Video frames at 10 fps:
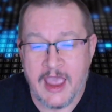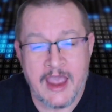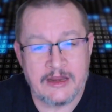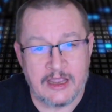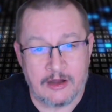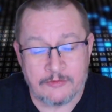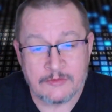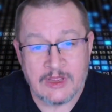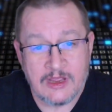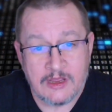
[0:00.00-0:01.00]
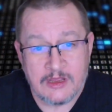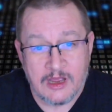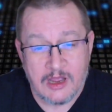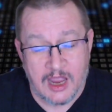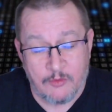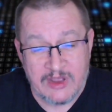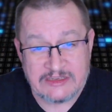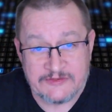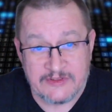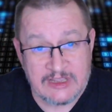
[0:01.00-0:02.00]
Anyhow, I
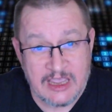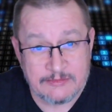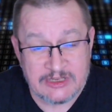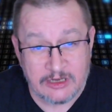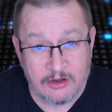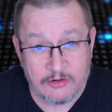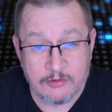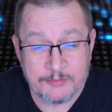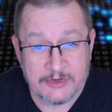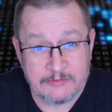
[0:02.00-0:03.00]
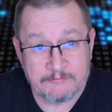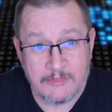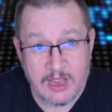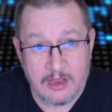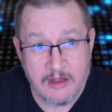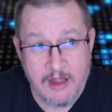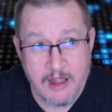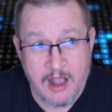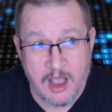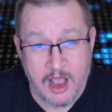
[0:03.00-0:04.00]
waited for the game to load up
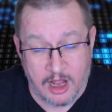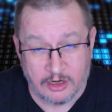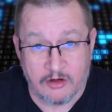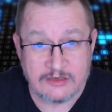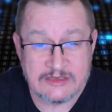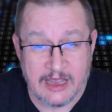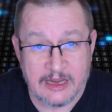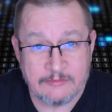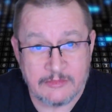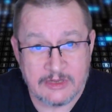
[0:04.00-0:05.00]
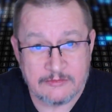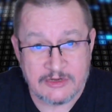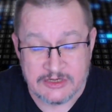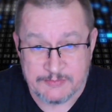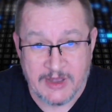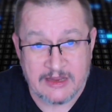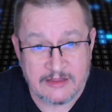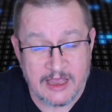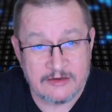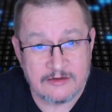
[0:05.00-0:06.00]
a long time, because back
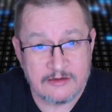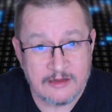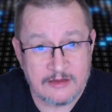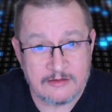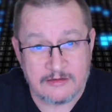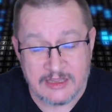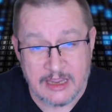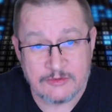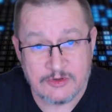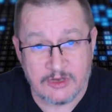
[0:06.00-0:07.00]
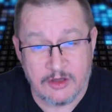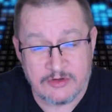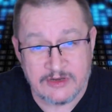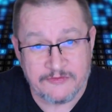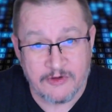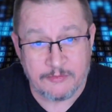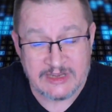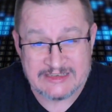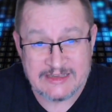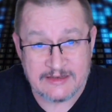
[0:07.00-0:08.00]
then games were loaded from
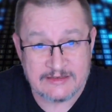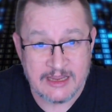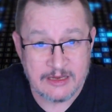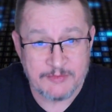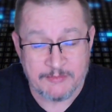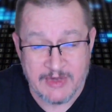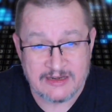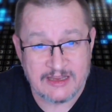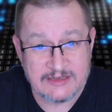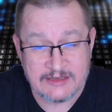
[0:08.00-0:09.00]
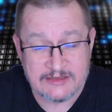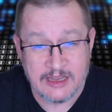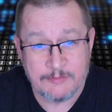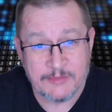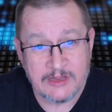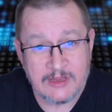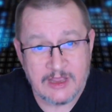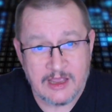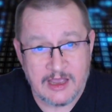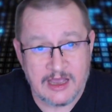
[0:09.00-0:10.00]
cassette tape and magnetic tape,
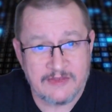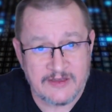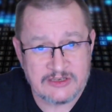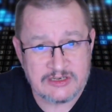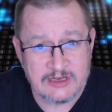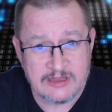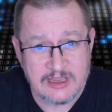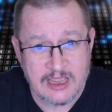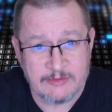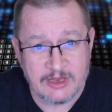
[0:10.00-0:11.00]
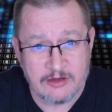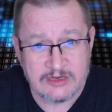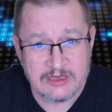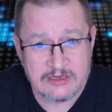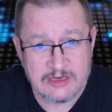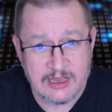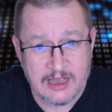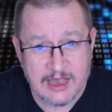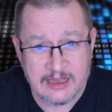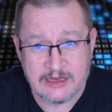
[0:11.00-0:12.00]
and eventually the game loaded
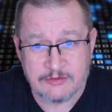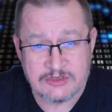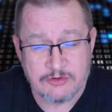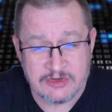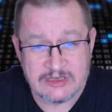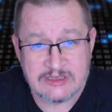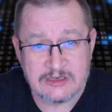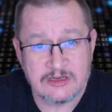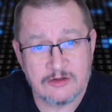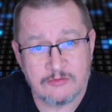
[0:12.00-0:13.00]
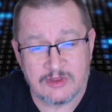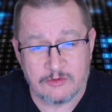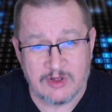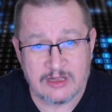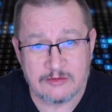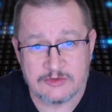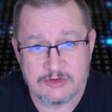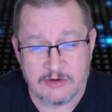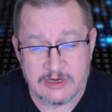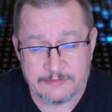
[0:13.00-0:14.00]
and I was greeted with the welcome
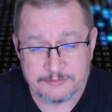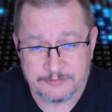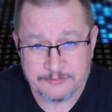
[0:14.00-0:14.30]
screen.